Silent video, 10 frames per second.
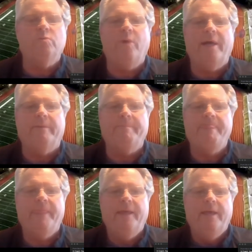as well.
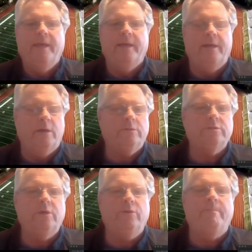
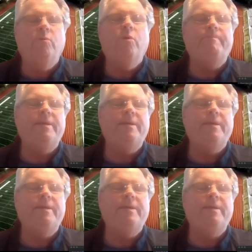So the more